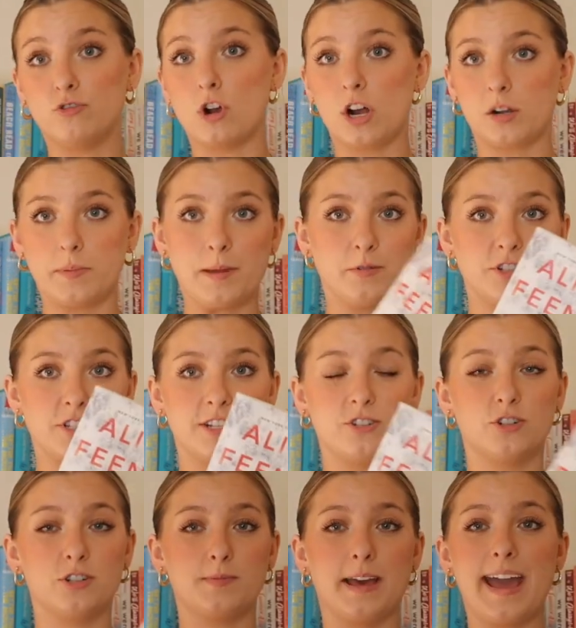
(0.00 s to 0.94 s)
Rock, Paper,
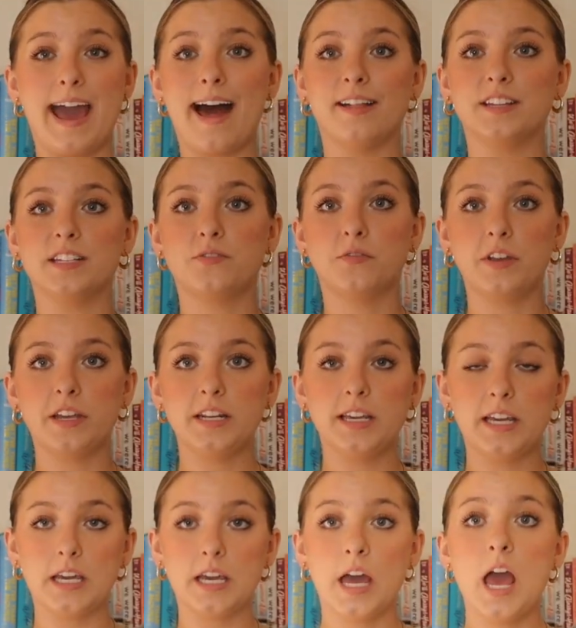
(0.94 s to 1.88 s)
Scissors by Alice
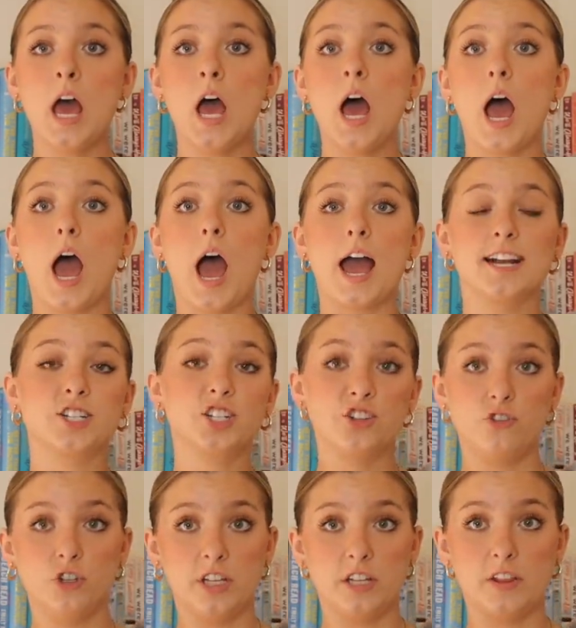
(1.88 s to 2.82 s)
Feeney. I
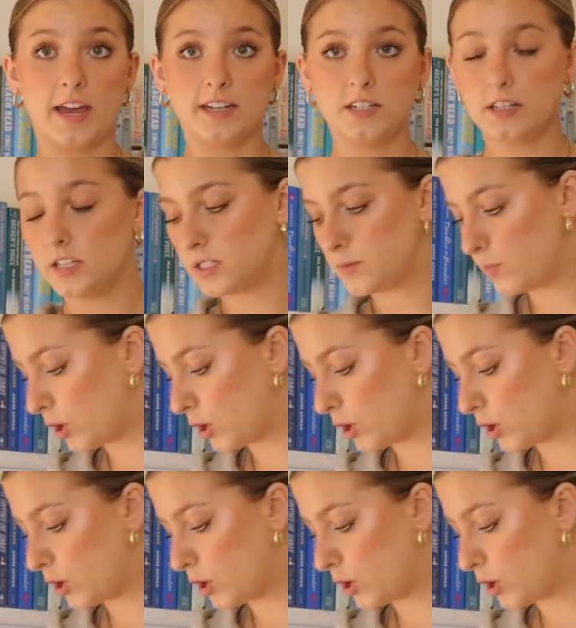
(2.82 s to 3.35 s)
actually really liked this